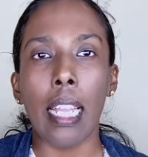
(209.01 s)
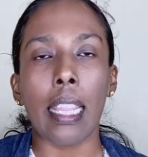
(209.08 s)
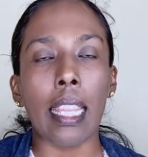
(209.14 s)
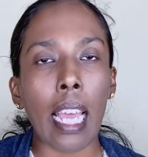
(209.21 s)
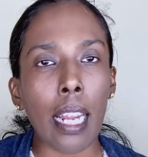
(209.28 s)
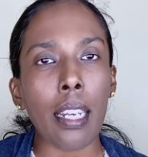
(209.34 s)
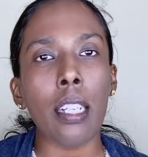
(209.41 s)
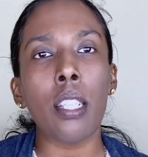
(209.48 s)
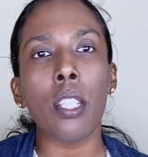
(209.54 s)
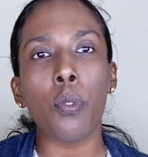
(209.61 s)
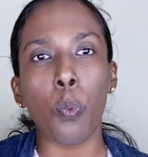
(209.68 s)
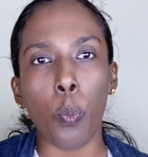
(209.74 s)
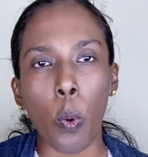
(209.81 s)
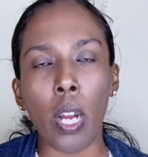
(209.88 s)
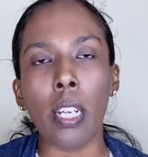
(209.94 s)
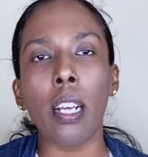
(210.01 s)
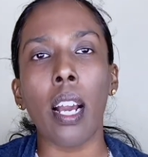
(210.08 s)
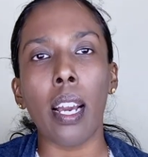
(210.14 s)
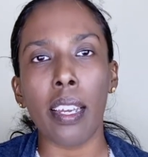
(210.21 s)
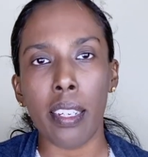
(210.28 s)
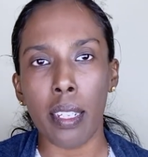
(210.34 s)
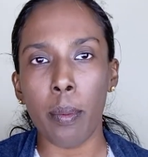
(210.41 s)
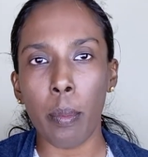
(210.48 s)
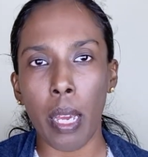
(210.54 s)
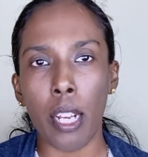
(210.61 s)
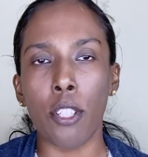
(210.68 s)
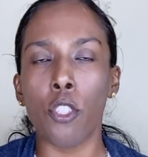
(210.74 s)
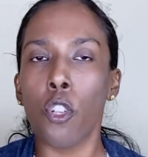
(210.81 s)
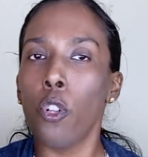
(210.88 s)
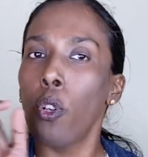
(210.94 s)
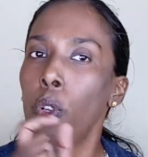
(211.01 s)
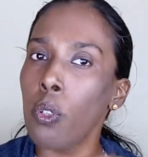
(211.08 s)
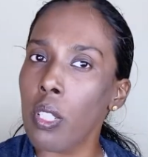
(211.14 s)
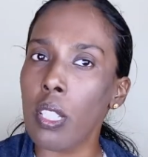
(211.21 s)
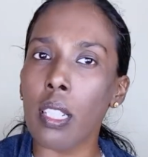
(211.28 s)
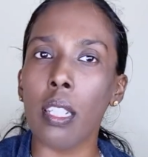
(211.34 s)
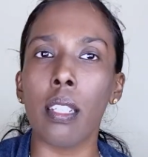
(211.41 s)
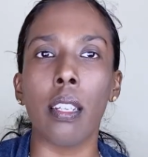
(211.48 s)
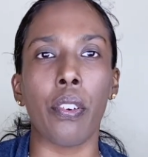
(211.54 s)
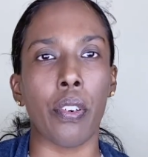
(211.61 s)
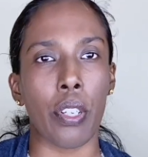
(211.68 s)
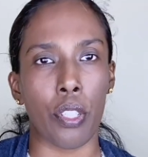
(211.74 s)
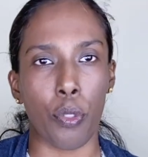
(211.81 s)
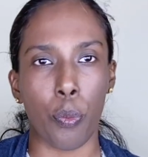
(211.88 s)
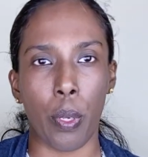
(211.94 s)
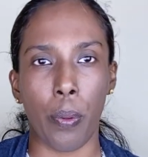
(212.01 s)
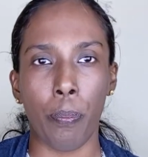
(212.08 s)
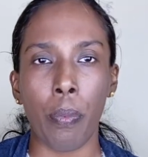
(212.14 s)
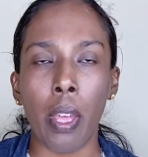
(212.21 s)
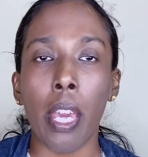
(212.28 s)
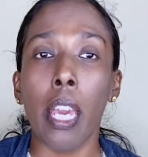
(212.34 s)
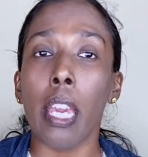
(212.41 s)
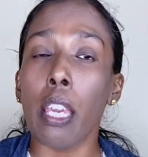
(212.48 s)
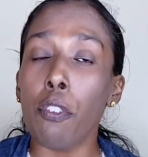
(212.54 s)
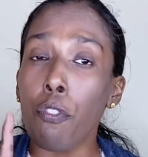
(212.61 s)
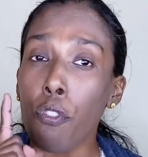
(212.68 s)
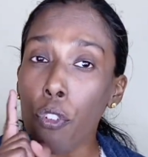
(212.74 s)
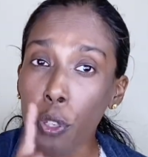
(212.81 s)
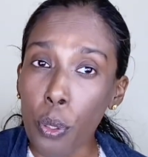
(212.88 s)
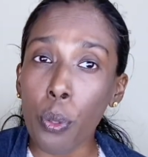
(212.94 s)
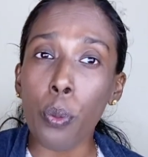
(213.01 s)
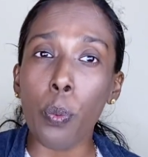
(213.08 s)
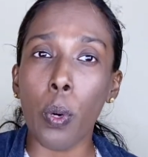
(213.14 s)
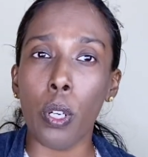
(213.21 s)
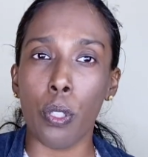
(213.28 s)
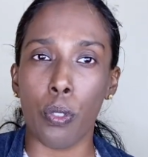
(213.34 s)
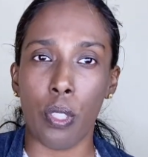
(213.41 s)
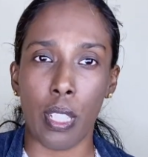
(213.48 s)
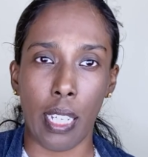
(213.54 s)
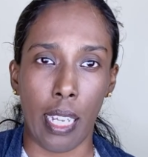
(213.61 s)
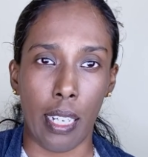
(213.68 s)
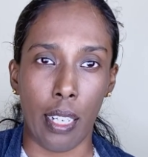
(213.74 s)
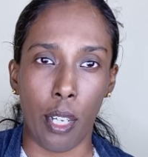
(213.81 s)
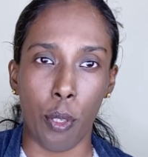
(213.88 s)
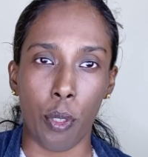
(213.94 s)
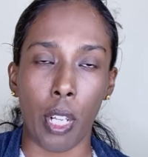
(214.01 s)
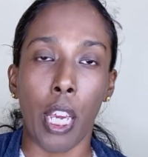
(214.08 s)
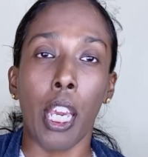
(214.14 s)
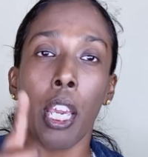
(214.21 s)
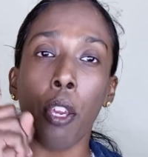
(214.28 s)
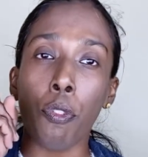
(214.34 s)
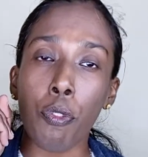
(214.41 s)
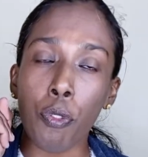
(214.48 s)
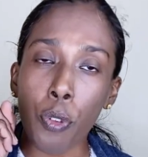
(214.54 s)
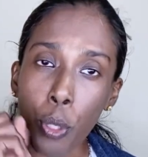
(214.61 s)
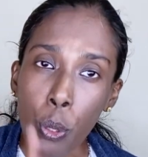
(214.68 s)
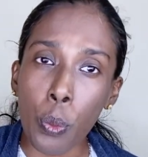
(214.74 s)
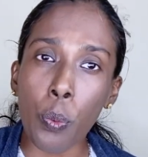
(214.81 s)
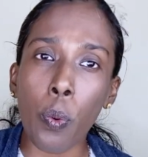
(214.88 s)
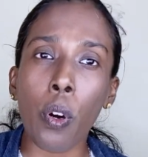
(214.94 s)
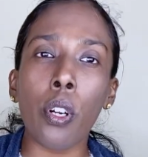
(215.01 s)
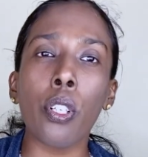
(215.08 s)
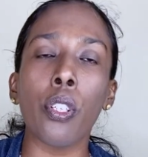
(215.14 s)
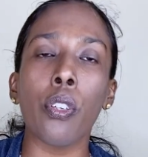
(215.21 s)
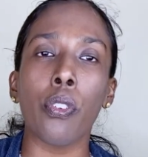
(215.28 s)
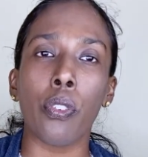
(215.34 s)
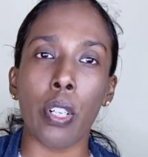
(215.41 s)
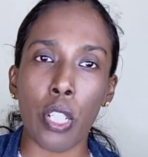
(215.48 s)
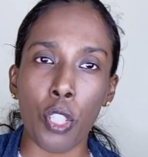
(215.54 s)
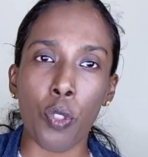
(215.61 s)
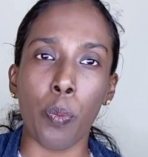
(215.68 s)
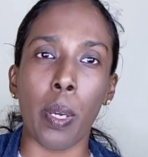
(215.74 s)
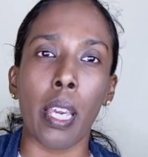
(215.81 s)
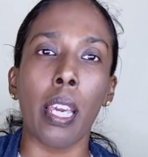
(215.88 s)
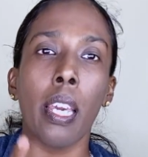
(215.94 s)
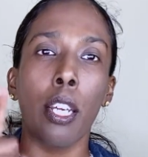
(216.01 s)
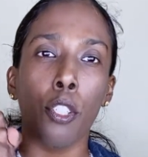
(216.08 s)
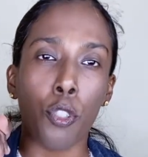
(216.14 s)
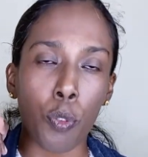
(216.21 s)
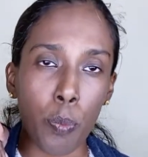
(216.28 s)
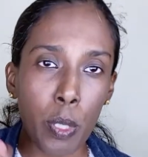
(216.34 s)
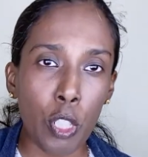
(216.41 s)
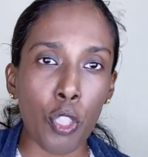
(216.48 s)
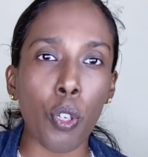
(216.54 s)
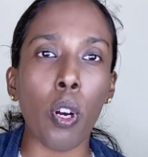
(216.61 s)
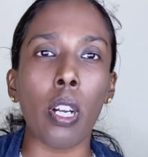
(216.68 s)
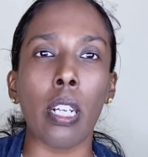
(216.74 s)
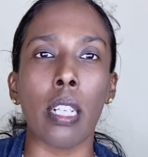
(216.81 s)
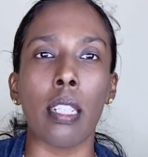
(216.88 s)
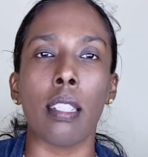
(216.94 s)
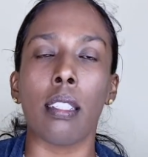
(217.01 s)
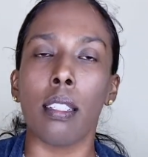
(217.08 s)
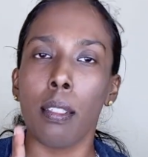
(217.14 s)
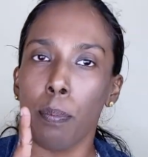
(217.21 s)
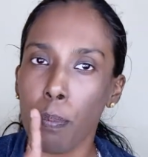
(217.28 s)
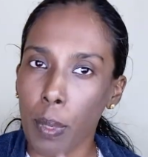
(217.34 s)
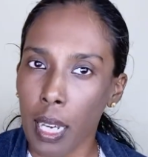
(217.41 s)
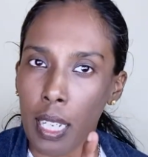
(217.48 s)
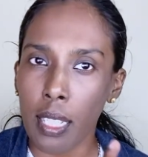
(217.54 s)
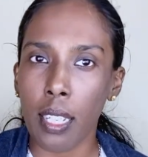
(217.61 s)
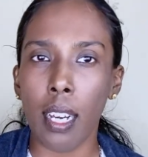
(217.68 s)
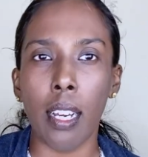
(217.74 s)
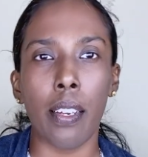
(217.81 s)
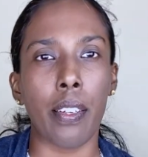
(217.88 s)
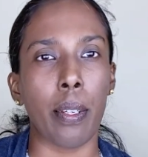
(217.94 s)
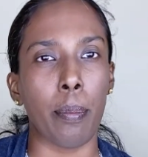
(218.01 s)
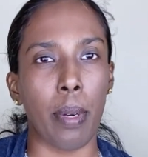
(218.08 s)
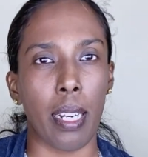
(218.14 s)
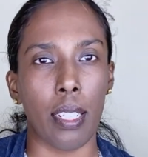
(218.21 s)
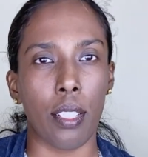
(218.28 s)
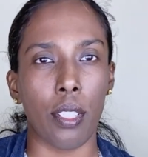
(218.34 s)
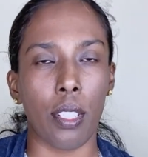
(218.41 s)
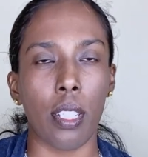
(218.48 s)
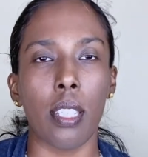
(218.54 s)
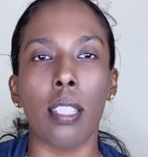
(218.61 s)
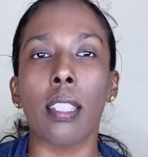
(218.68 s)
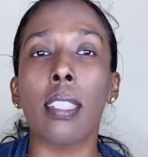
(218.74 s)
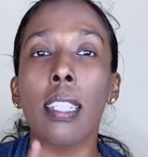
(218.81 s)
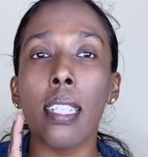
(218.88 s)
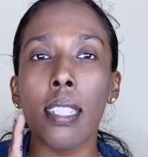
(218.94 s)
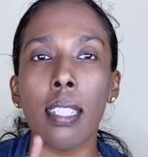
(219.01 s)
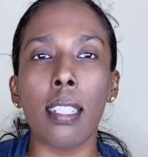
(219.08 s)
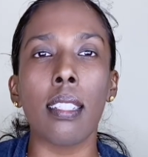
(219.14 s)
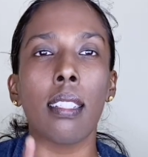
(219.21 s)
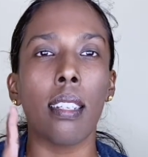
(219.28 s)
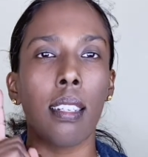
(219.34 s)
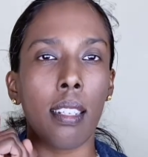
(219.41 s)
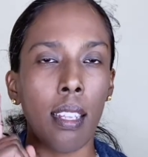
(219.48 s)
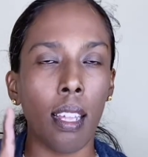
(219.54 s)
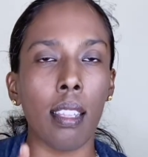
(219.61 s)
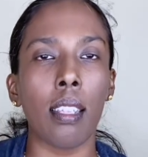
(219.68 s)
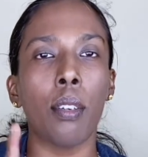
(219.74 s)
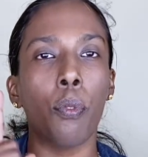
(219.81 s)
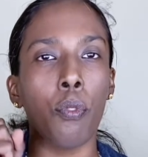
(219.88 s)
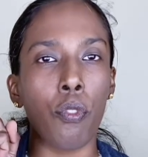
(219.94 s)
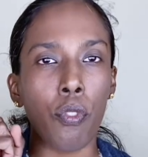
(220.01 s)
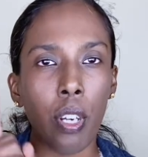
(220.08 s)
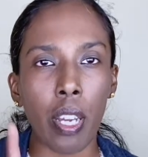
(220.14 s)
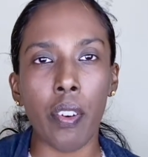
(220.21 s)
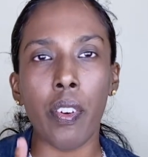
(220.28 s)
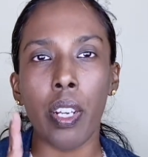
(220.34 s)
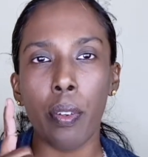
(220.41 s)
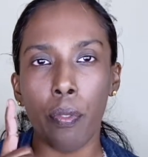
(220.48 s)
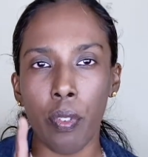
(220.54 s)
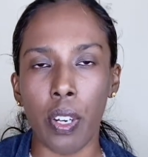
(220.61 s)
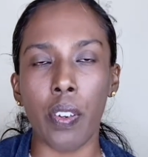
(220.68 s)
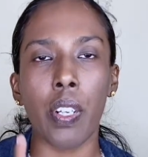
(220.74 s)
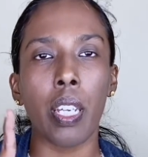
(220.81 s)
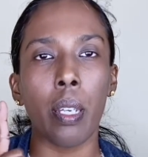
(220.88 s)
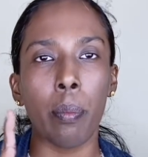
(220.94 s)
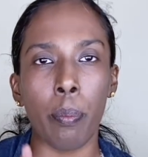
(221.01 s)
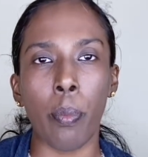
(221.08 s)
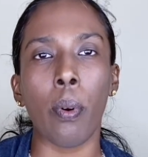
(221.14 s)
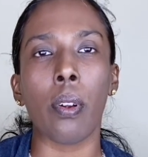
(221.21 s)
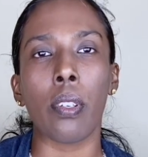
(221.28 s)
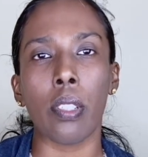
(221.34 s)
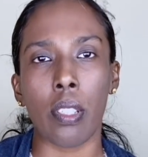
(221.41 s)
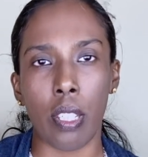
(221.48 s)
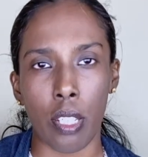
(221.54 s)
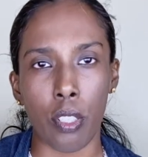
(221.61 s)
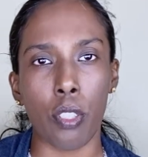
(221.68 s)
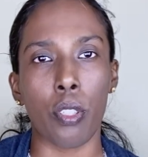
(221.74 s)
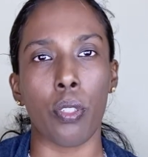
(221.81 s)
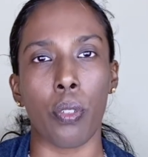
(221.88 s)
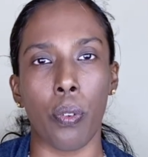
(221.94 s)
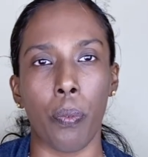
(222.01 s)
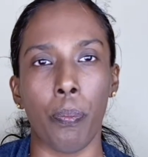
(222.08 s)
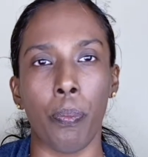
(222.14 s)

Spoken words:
That is what hiring manager looks in the resume. If you want to stand out, if you want your resume to be shortlisted by the hiring manager, this is another very, very important thing to do.